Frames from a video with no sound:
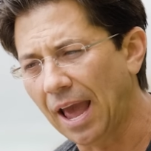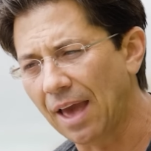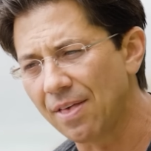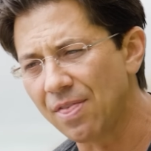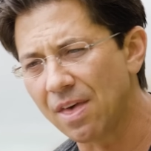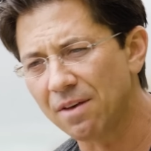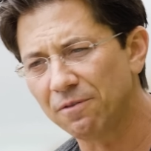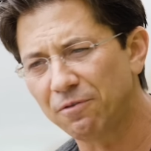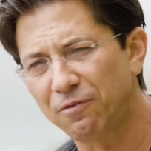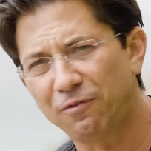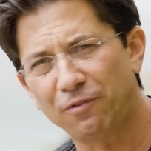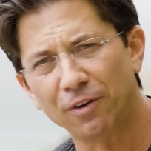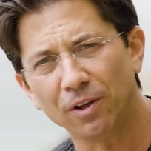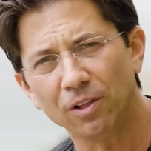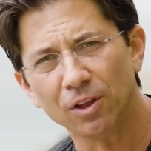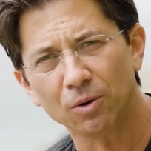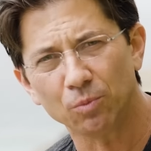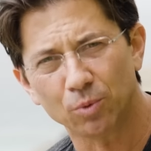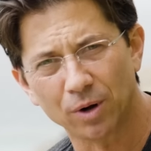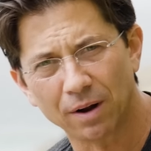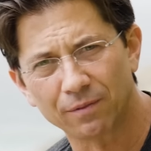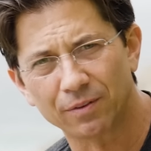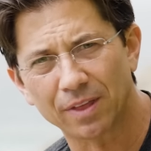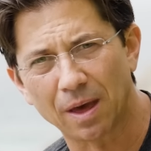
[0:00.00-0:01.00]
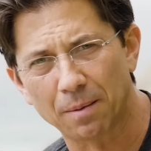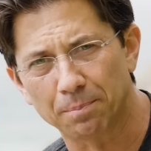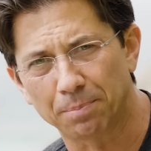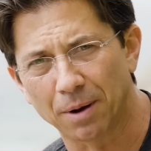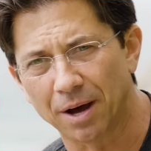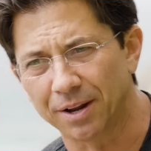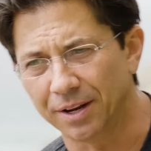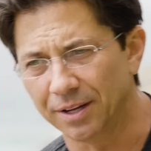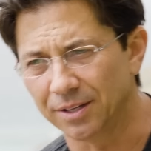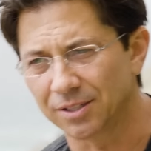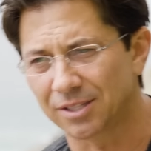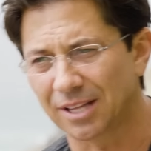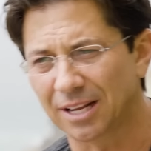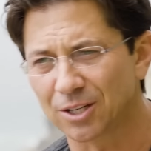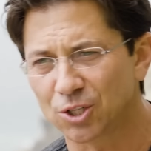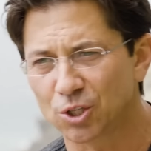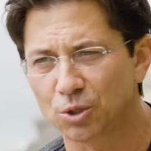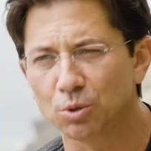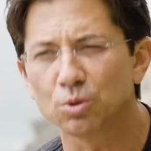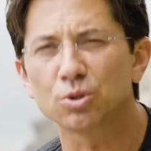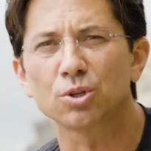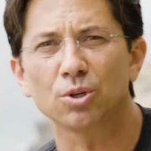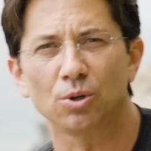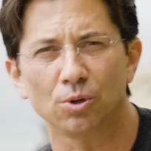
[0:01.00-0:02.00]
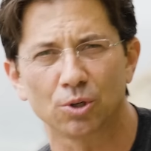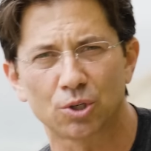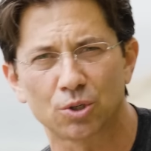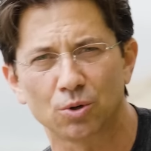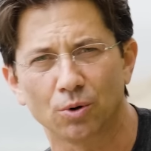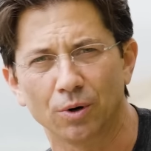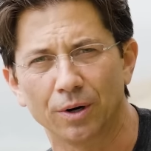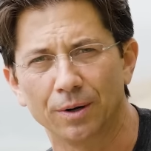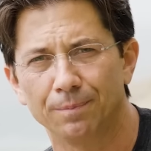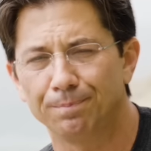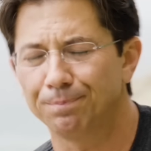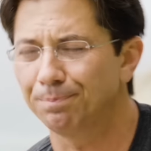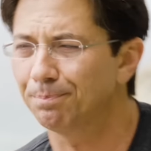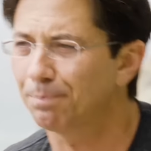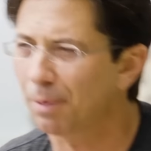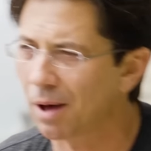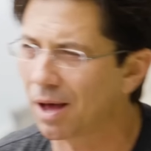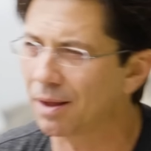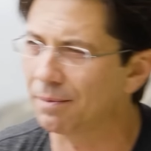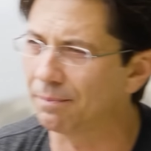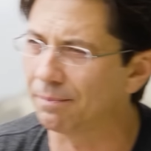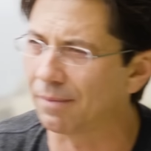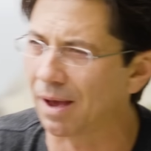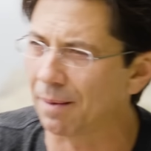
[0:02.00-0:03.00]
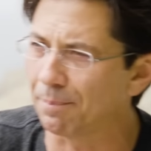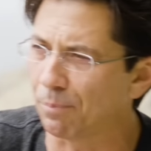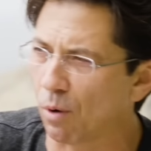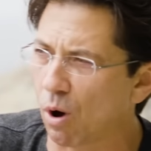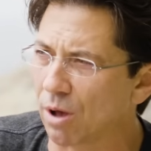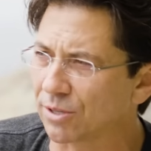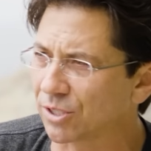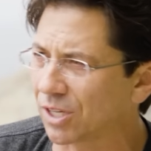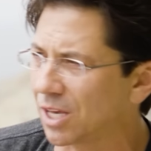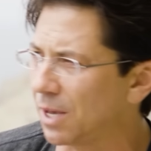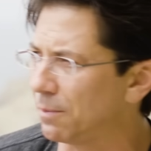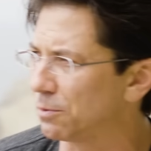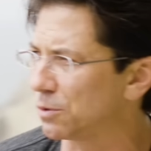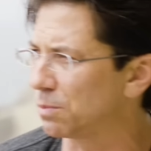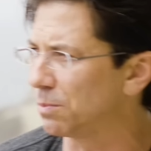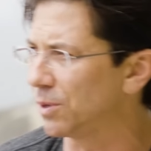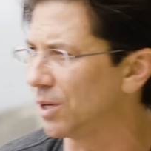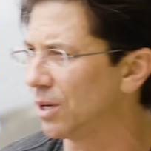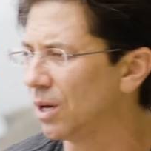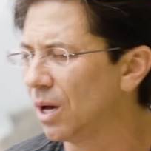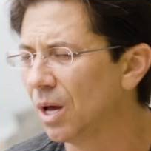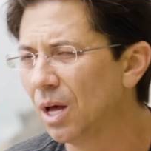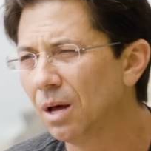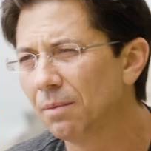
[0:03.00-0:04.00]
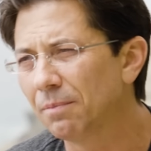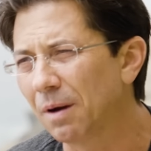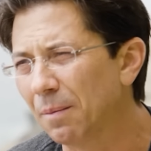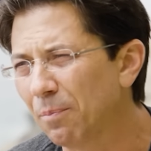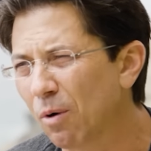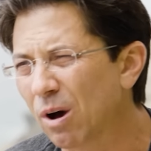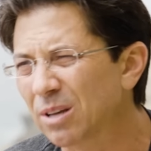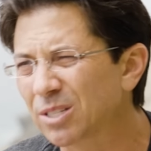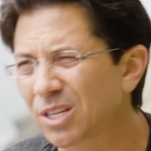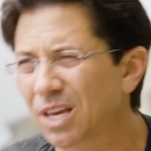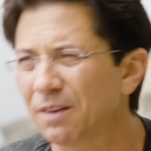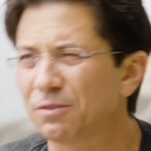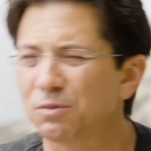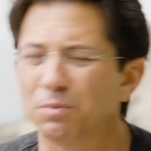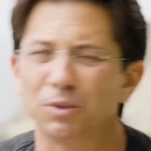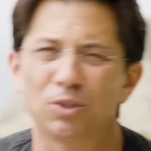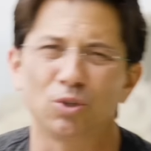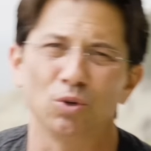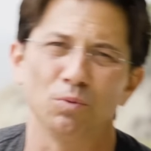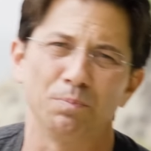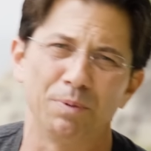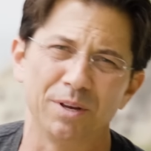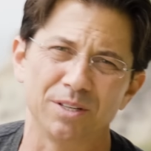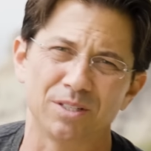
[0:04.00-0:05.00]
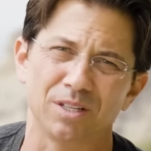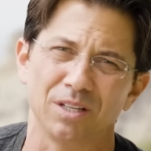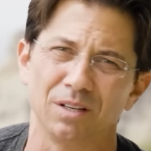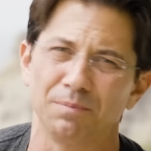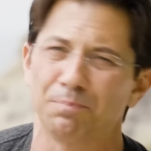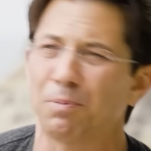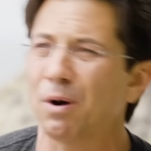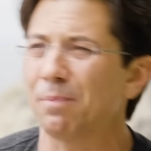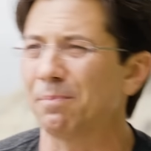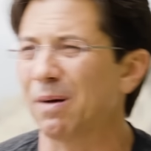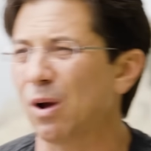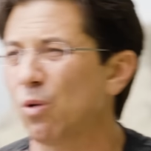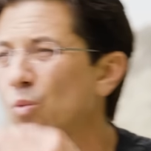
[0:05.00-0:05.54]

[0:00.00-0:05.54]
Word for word: And then fill in whatever that but is. That's usually your story. But my boss keeps me, my boss keeps me too busy. But